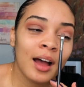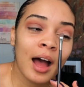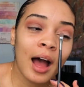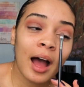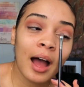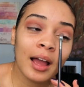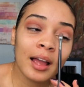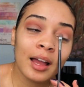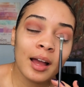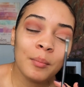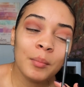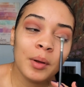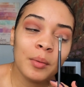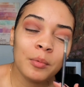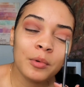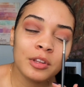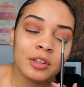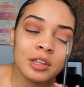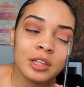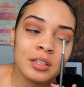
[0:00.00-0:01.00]
I come up
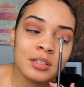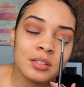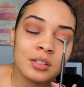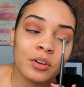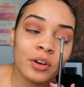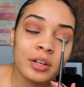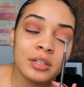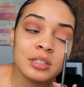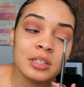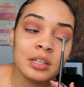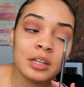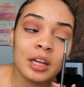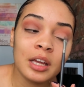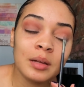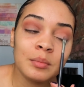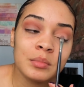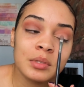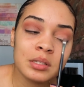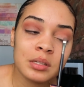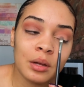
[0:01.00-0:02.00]
with these crazy
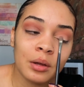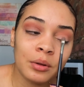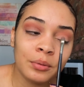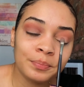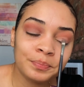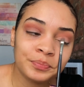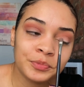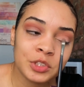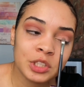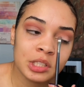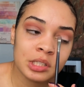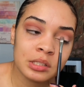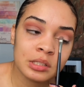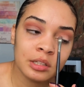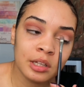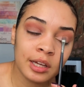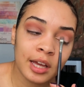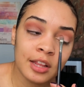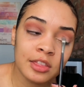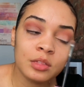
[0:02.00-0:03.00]
names, so just
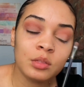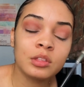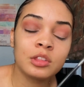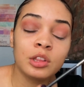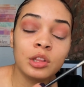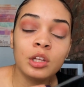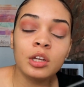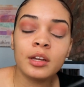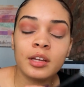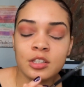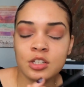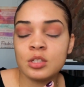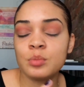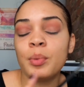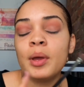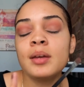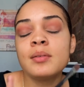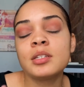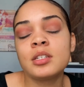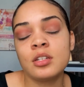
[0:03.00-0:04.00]
just
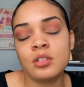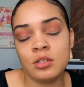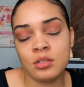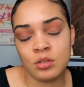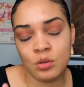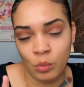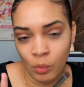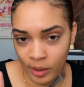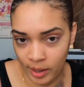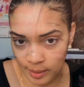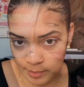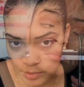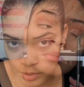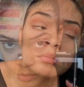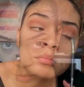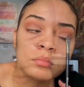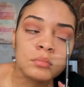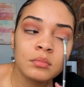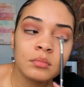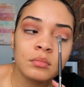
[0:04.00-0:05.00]
pay attention to what I'm doing.